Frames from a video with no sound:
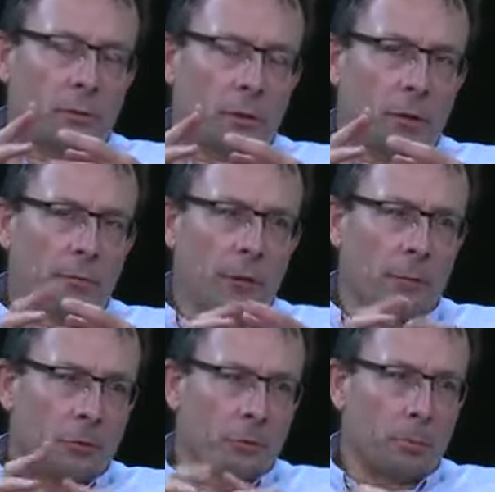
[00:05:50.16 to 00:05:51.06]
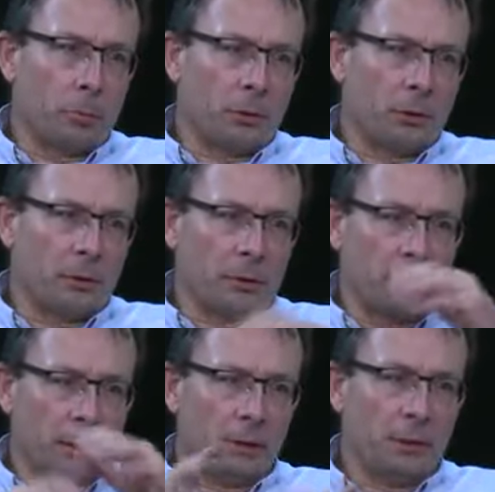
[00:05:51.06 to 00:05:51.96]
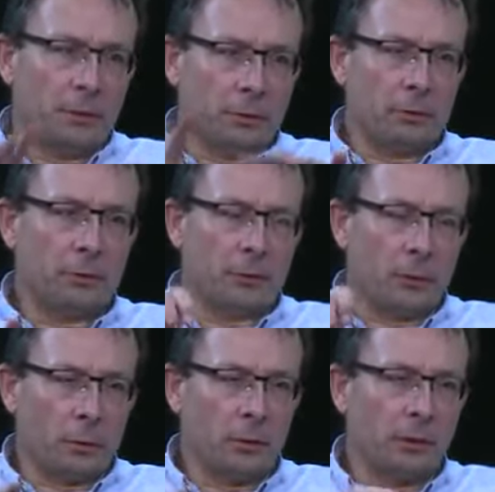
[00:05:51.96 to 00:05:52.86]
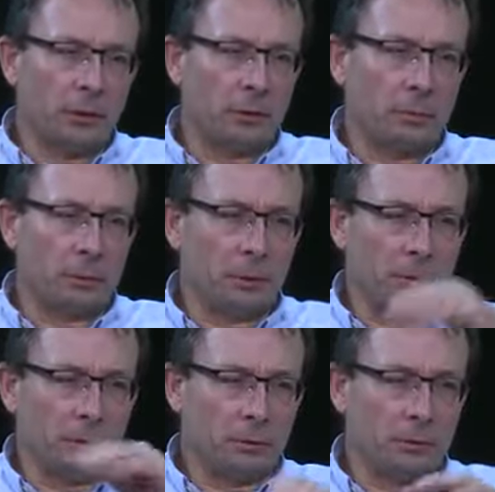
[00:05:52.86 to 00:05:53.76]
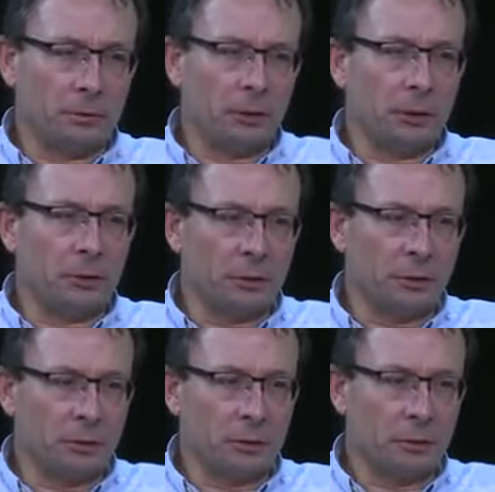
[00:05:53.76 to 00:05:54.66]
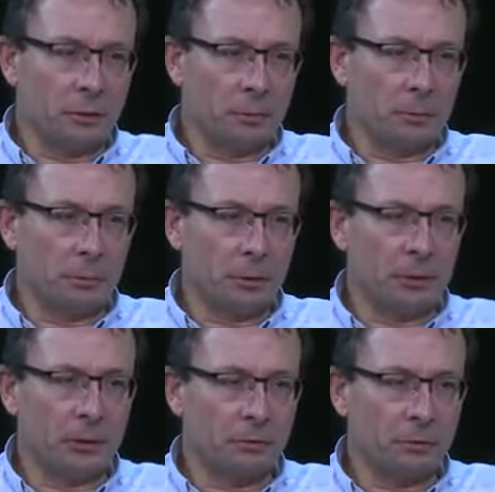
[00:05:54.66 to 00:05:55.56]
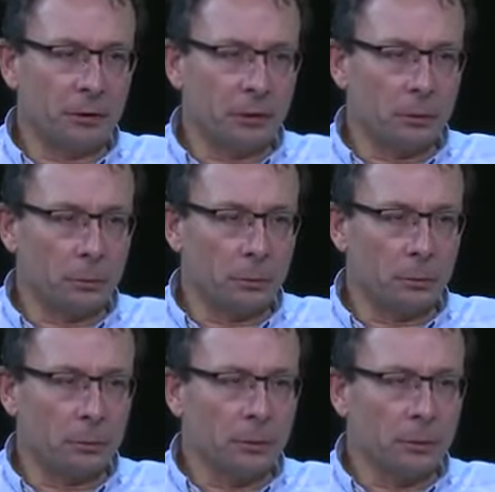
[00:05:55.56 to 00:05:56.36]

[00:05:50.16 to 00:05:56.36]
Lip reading: the farmers reporting that their yields and the quality's been decreasing progressively, or?